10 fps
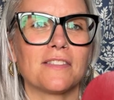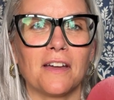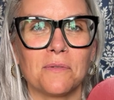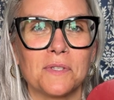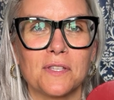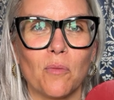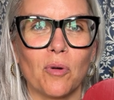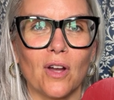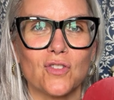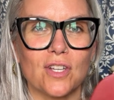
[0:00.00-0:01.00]
thought it was so
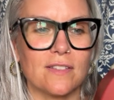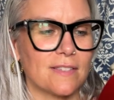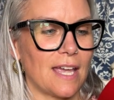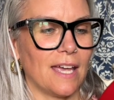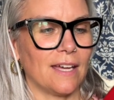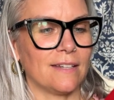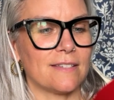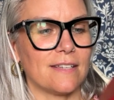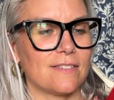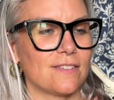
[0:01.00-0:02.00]
precious, and
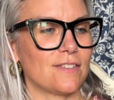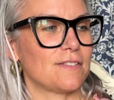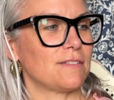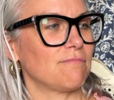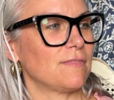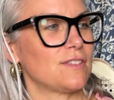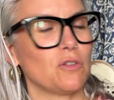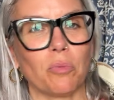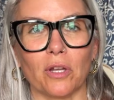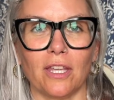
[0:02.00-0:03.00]
it's just
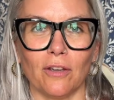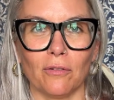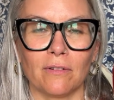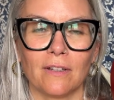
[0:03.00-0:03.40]
super cute